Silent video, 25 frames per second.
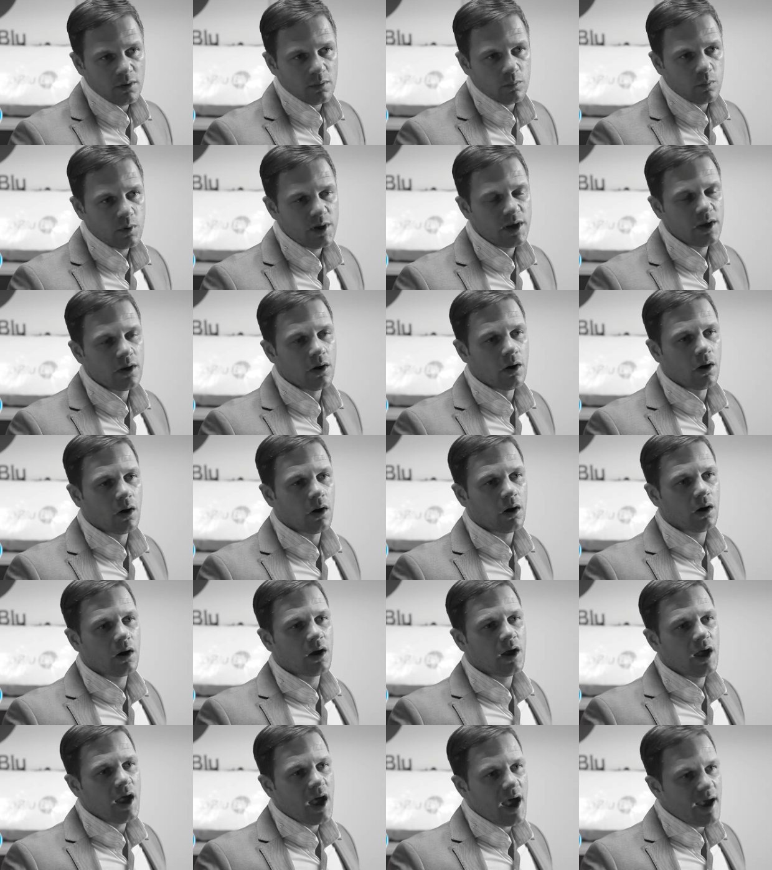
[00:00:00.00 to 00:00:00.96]
We
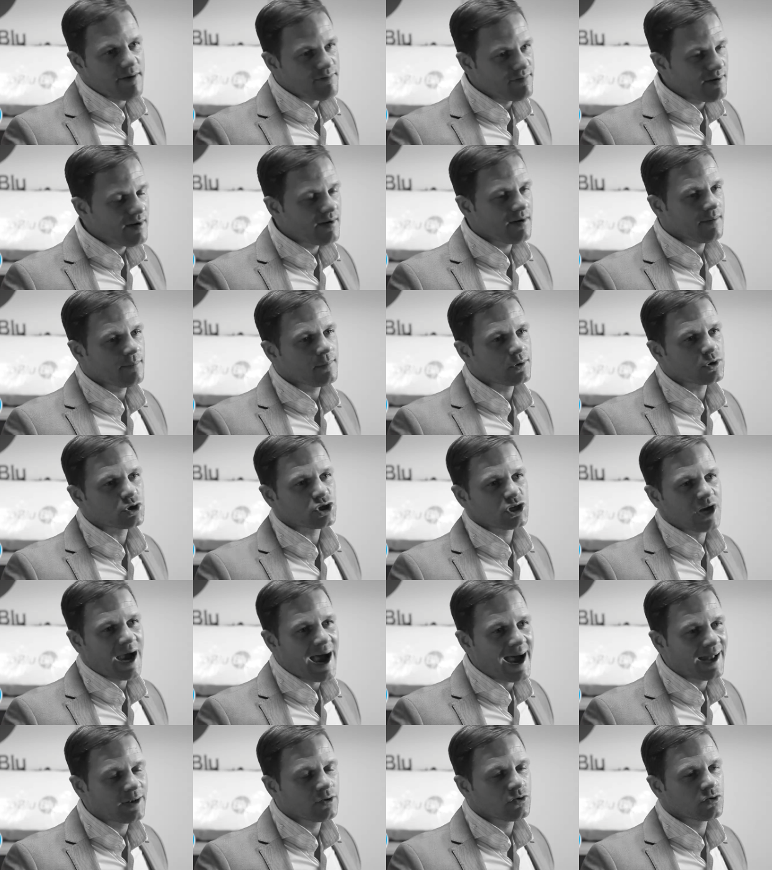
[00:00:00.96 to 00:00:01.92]
are very much
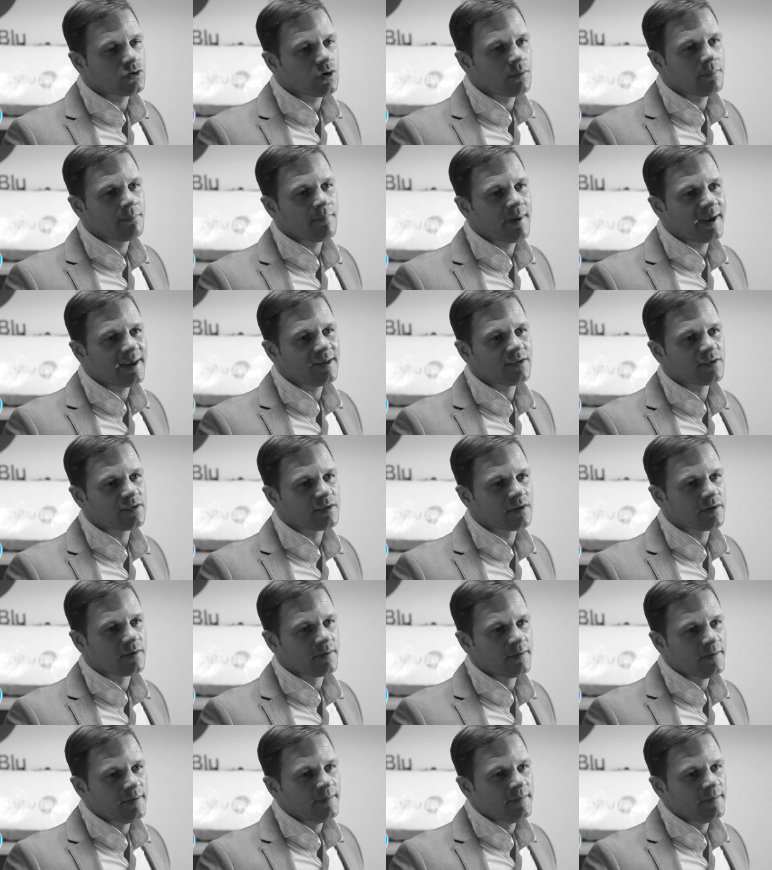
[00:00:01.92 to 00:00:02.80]
a hands-on based